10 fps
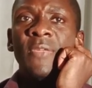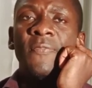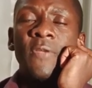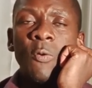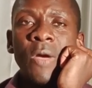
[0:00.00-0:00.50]

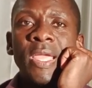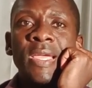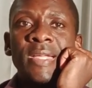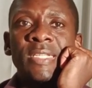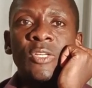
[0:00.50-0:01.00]
If you are
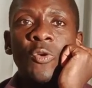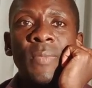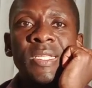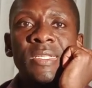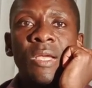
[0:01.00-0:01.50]
working as a
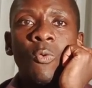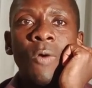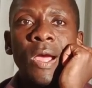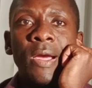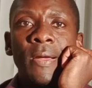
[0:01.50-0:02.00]
domestic
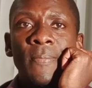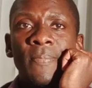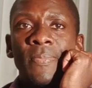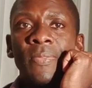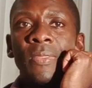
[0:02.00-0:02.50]
worker,
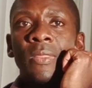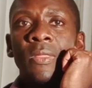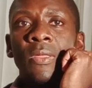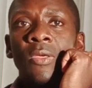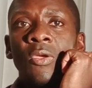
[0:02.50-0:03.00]

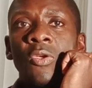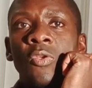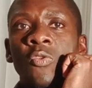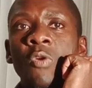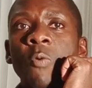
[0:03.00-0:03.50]

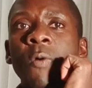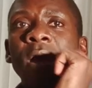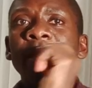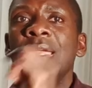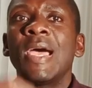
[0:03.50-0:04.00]
you are
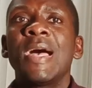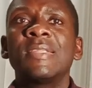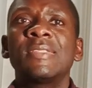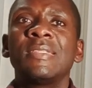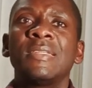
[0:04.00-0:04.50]
working
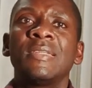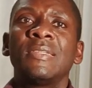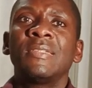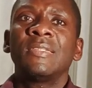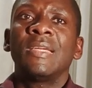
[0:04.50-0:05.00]
as
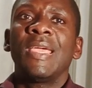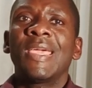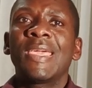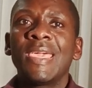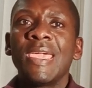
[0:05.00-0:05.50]

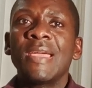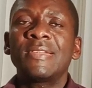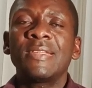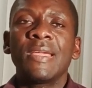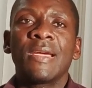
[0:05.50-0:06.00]
a
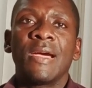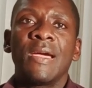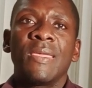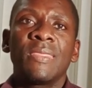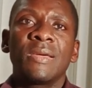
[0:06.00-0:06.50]

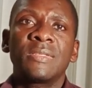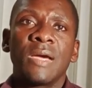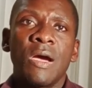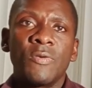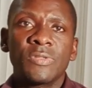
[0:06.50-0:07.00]
caretaker in that
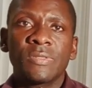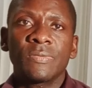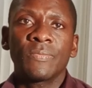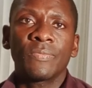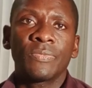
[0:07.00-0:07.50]
house.
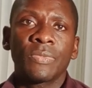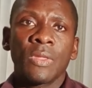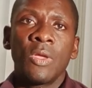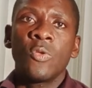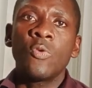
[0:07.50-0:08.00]

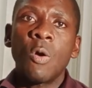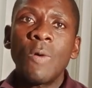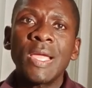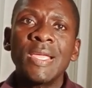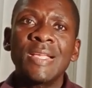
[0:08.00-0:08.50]
You are
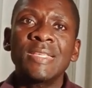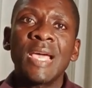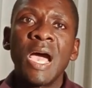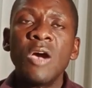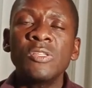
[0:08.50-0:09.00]
working as
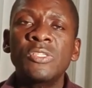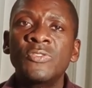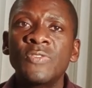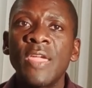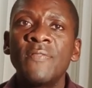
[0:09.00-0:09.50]
a house
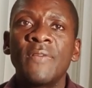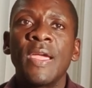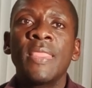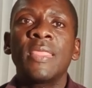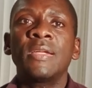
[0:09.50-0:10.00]

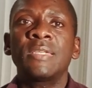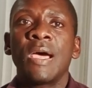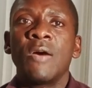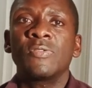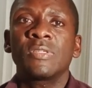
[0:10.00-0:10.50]
driver in that
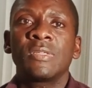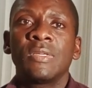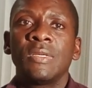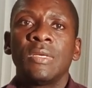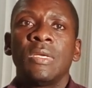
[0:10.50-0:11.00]
house.
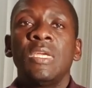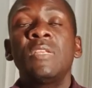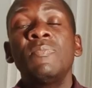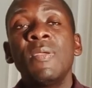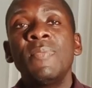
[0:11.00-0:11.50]

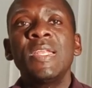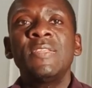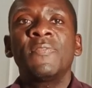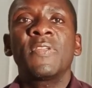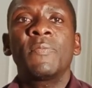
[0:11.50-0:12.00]
It may be a
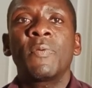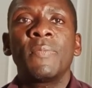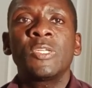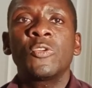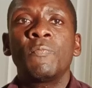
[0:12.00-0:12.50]
different
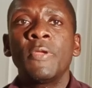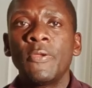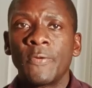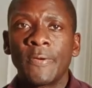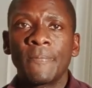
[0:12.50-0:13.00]
probation
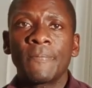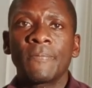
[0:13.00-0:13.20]
period.